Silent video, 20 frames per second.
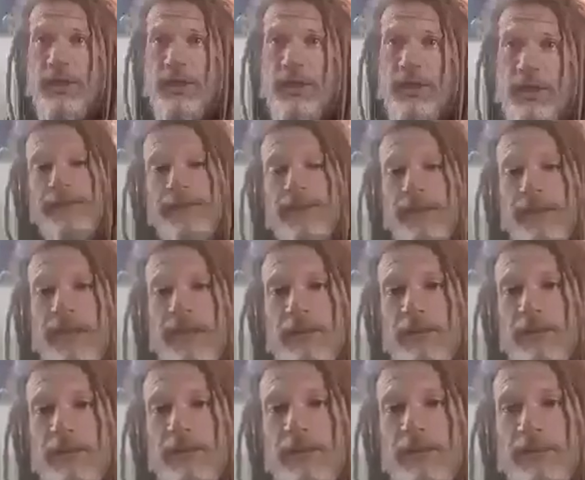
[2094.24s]
And that's a key
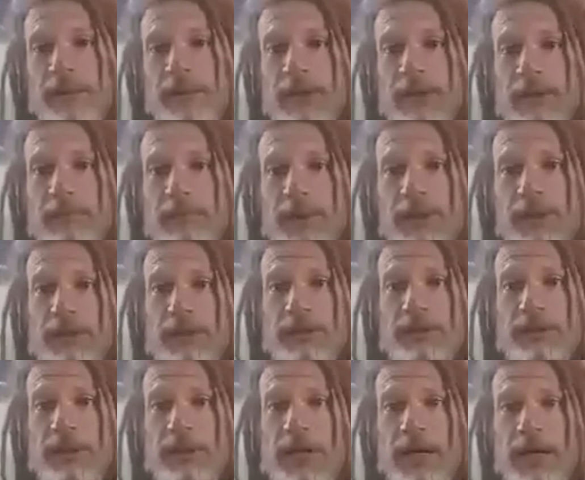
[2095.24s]
part, because
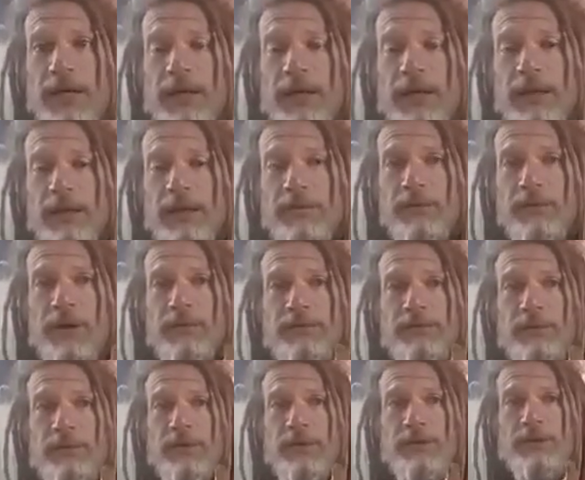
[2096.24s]
it's high. Raw
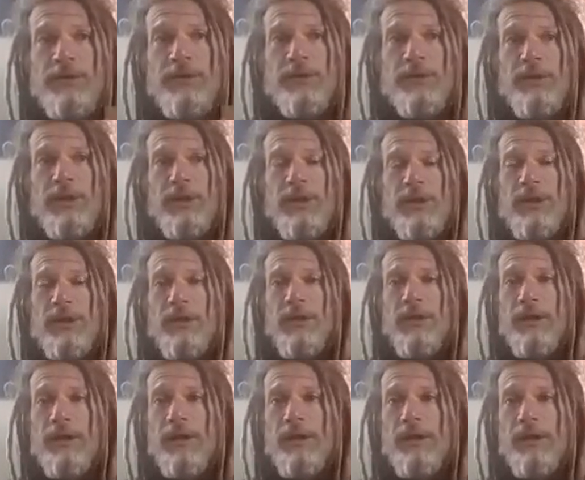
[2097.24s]
food is
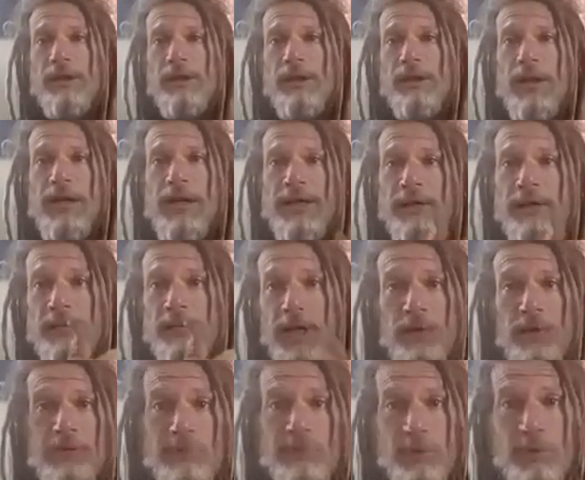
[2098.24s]
high in
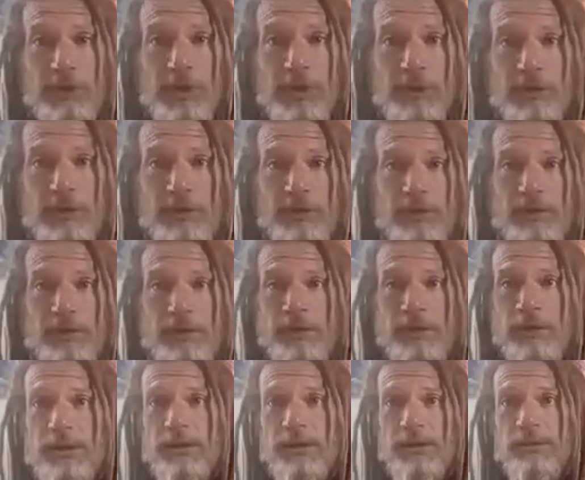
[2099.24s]
biophotons,
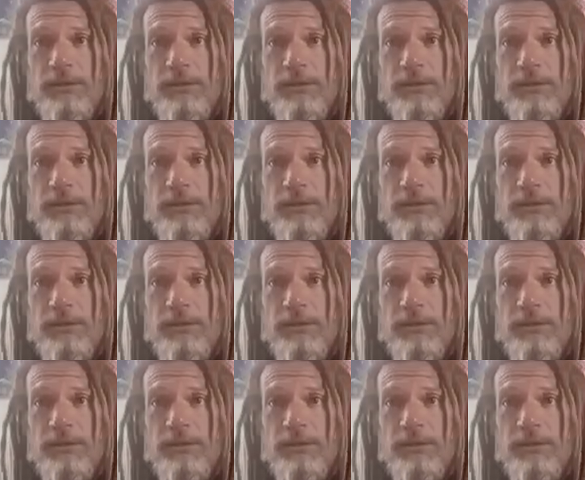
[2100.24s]
which